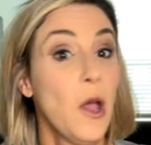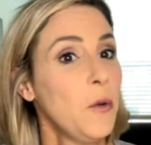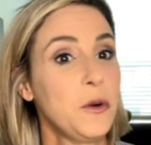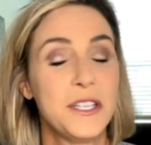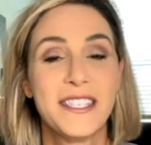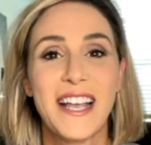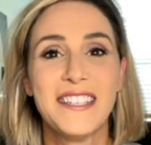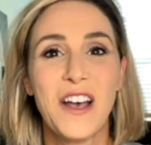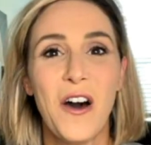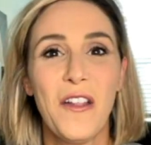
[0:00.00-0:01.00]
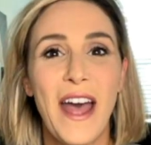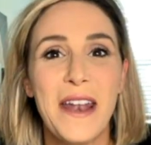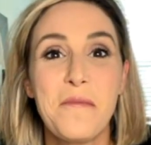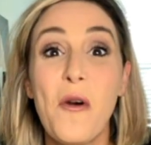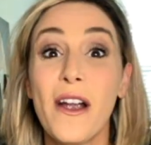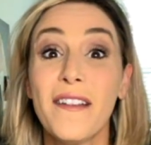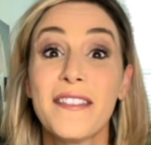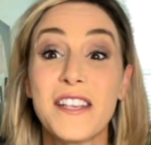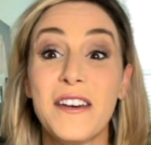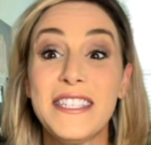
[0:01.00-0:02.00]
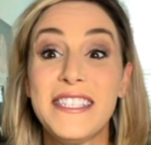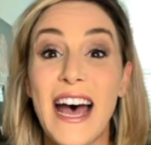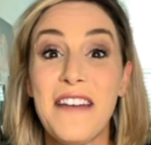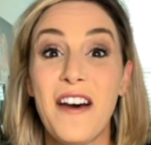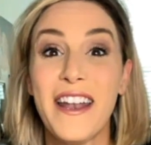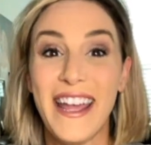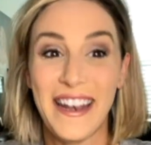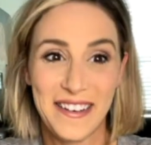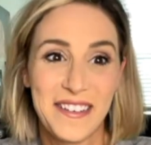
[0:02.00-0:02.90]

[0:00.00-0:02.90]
We'll discuss all that and more, so let's dive on in.